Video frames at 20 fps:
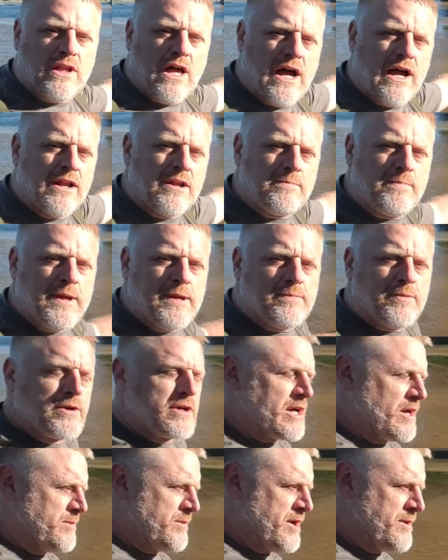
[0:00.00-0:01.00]
line of people
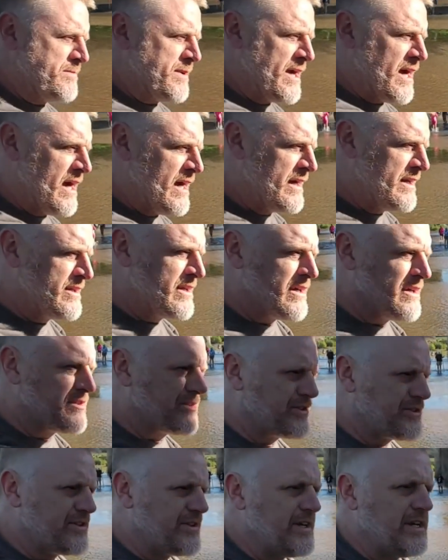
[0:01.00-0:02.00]
coming up behind us,
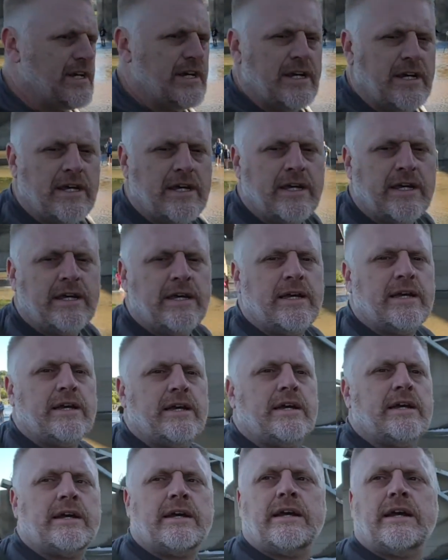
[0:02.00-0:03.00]

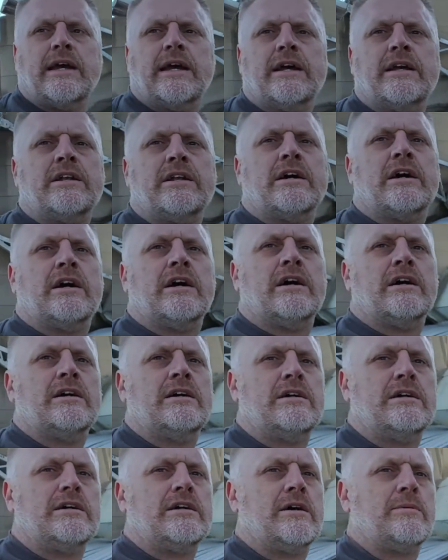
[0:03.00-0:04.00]
and uh,
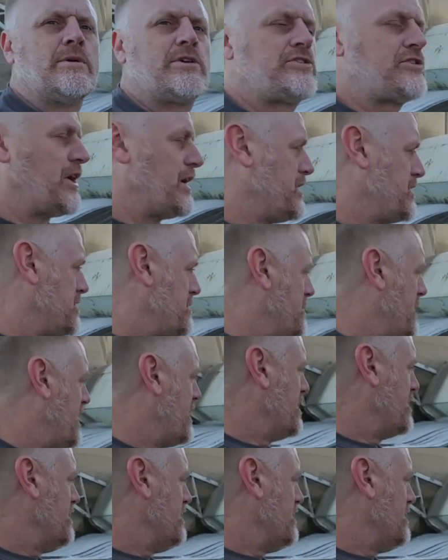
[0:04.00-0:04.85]
I'm excited about